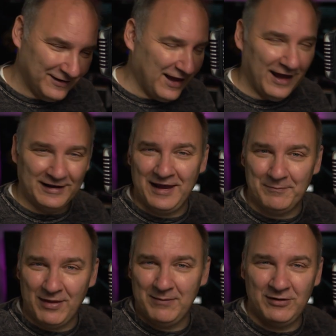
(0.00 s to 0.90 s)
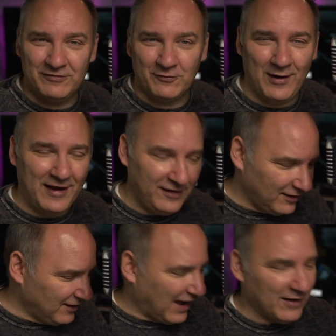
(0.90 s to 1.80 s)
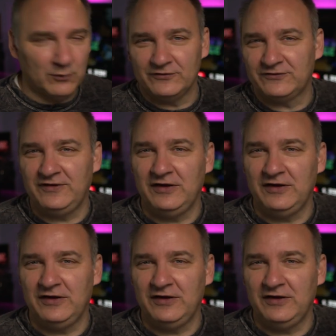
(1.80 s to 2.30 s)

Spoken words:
I can't blame you either way. I will see